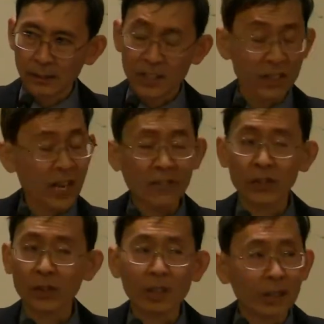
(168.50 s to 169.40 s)
Because
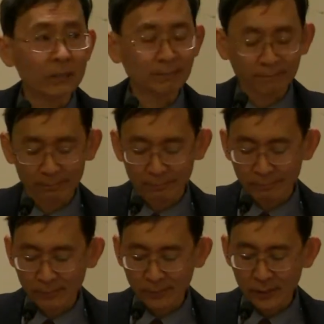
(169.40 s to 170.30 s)
after all,
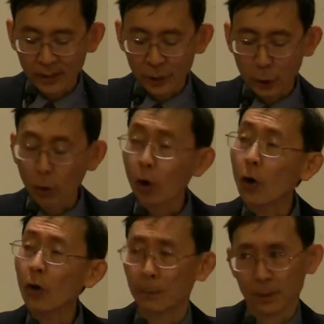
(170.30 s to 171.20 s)
your
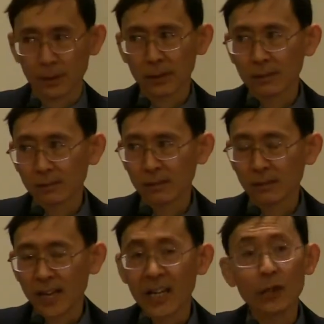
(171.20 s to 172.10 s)
hope
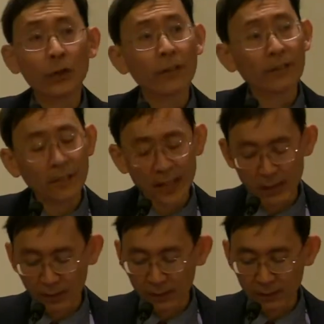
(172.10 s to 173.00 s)
and your
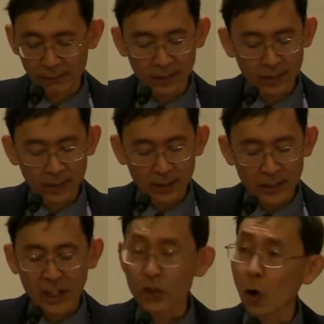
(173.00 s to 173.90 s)
faith
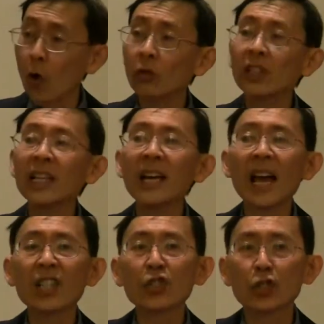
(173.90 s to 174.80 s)
is only
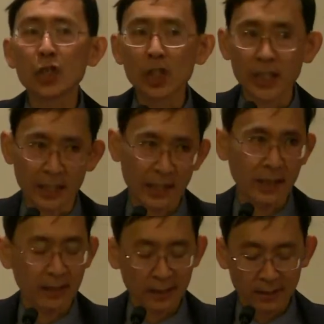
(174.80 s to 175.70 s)
as good
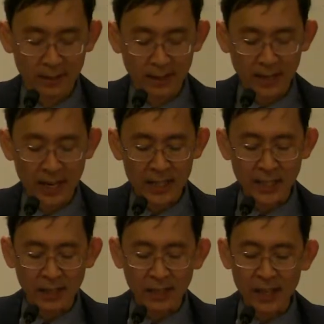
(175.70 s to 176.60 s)
as
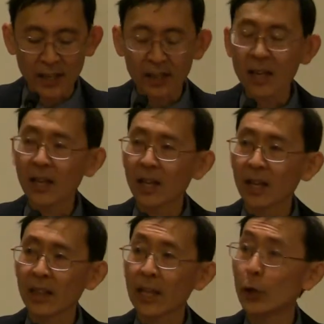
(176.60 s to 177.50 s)
the thing
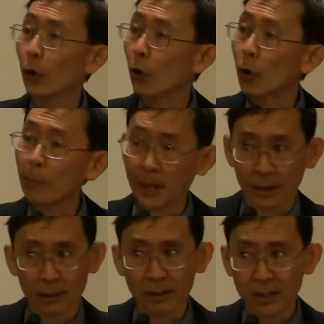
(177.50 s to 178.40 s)
that you're hoping
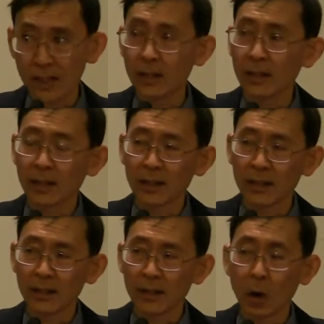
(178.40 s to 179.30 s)
in.
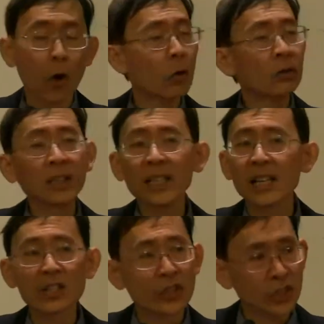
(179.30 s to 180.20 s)

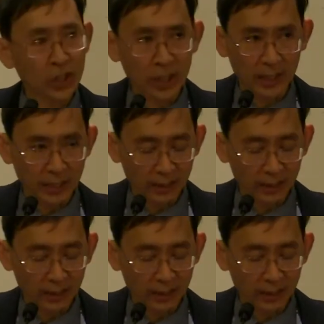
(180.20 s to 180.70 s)
Only as good